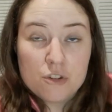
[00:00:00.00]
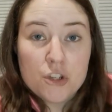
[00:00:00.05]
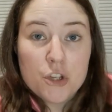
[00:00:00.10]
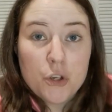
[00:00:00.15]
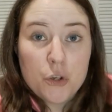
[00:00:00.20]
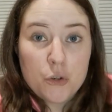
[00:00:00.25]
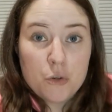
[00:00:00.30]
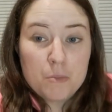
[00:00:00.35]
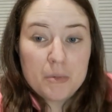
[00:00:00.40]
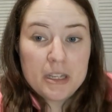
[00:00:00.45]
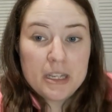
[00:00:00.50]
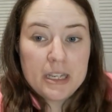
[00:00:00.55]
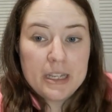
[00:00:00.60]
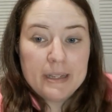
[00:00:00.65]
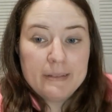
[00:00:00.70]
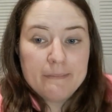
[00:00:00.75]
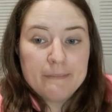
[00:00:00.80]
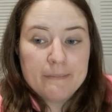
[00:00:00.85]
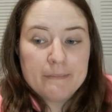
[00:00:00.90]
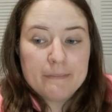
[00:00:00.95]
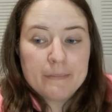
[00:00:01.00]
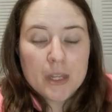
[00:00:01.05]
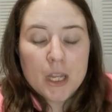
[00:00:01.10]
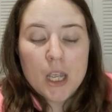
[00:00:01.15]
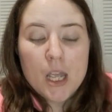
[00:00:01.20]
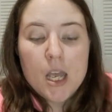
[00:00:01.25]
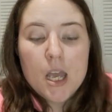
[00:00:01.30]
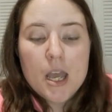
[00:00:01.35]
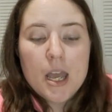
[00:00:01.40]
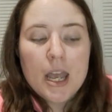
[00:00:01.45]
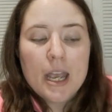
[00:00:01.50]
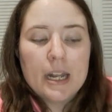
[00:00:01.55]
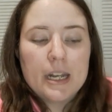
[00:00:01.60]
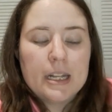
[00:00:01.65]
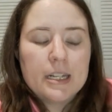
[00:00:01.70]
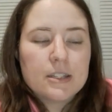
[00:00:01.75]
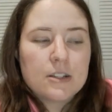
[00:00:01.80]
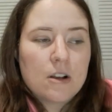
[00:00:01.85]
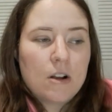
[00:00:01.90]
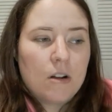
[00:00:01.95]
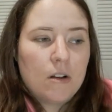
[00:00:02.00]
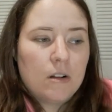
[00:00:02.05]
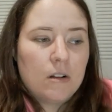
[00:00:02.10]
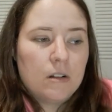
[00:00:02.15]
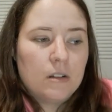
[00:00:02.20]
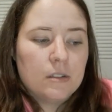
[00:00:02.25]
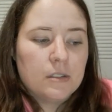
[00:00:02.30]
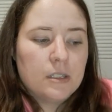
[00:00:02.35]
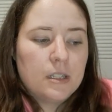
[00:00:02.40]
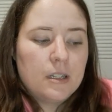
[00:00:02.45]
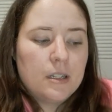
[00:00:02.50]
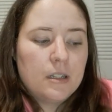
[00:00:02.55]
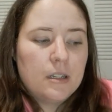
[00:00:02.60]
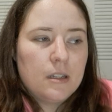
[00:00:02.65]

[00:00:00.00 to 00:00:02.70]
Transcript: Tubi, and it's called